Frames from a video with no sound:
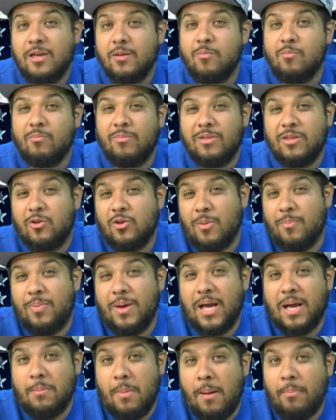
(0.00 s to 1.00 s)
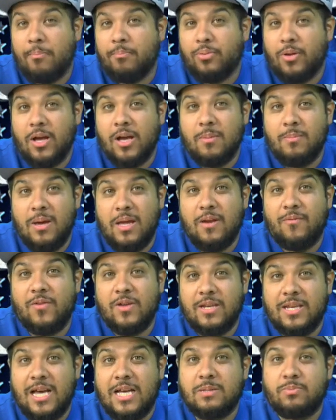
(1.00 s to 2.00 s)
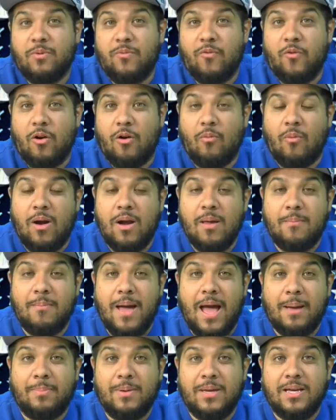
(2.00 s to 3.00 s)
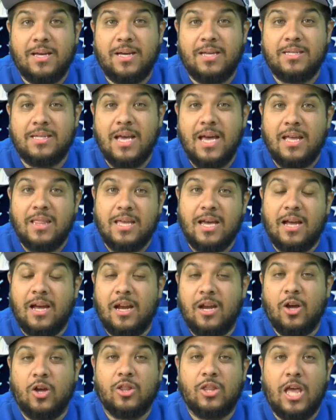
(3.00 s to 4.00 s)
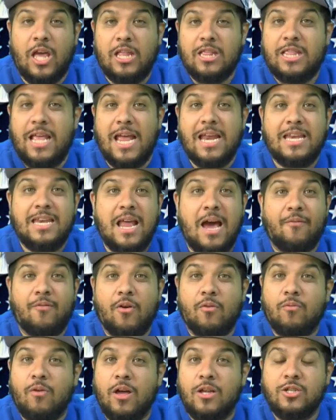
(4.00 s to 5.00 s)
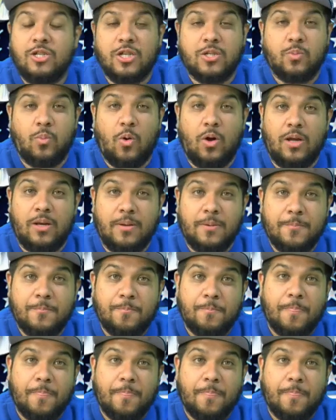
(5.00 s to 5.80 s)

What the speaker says: you could pick him up and plug him in if you're desperate for a running back because they never run just one.